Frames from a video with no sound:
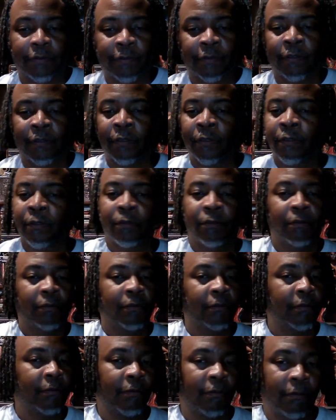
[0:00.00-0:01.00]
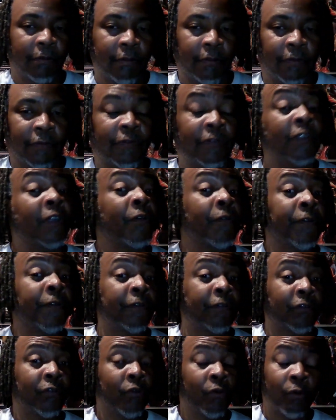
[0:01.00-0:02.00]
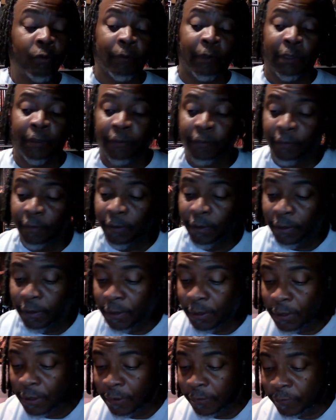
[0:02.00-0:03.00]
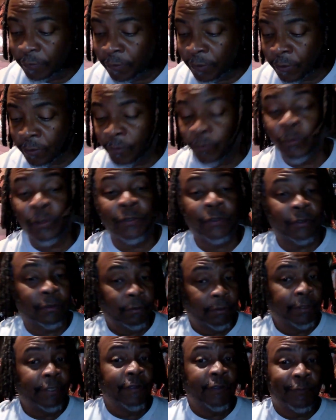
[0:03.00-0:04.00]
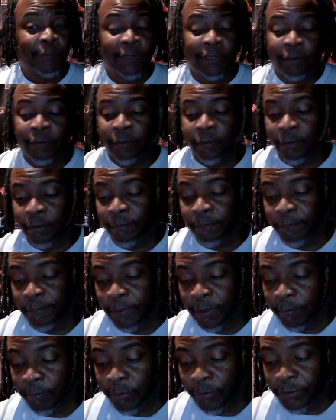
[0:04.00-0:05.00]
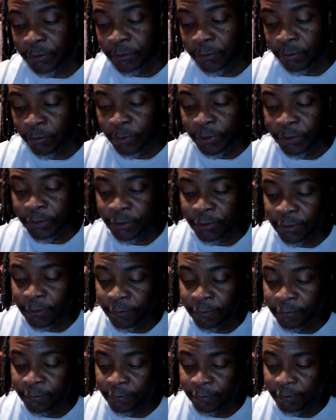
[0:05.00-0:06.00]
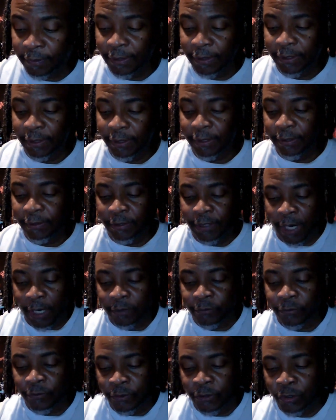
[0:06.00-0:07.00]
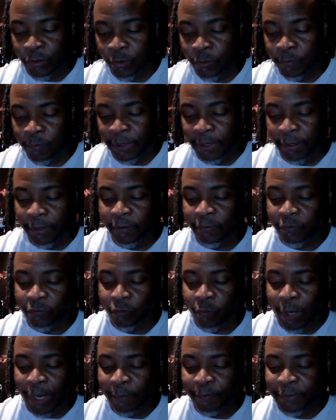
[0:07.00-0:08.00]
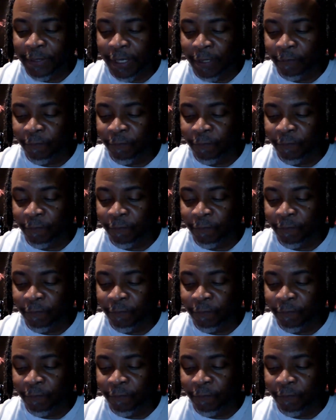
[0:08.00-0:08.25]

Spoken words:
to sell this story. So, which leads me to number two, which is Dr. Doom is swapped